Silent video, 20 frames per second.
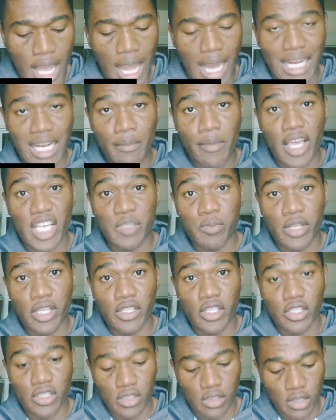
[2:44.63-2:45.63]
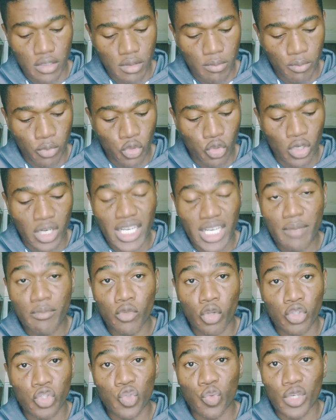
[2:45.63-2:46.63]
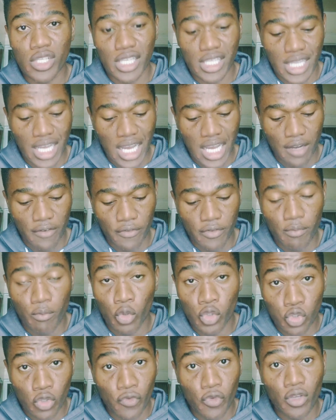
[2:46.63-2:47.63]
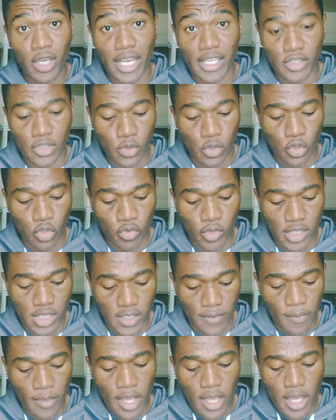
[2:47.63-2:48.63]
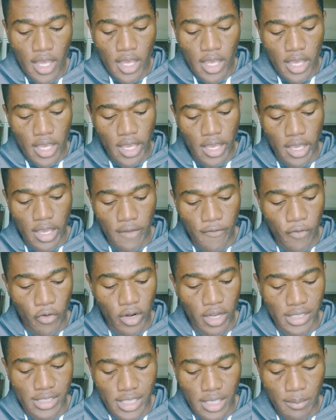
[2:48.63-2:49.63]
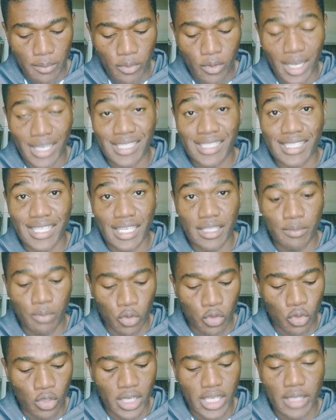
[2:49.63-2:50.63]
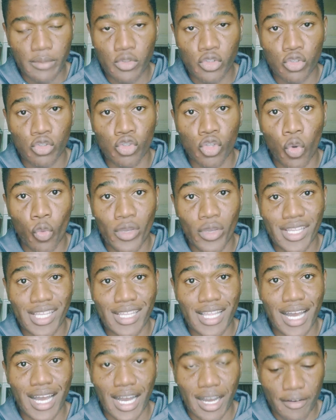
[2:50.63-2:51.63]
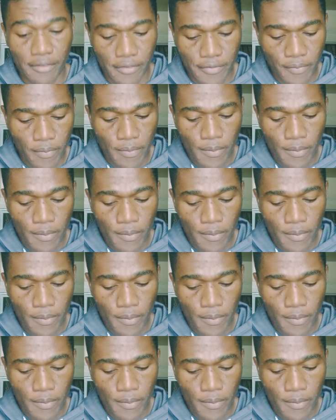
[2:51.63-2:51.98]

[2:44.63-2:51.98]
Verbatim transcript: And let me explain this Bodo Glimt not to win either half. Most of you guys know it already. If, for example, I said Bodo Glimt should not win either half,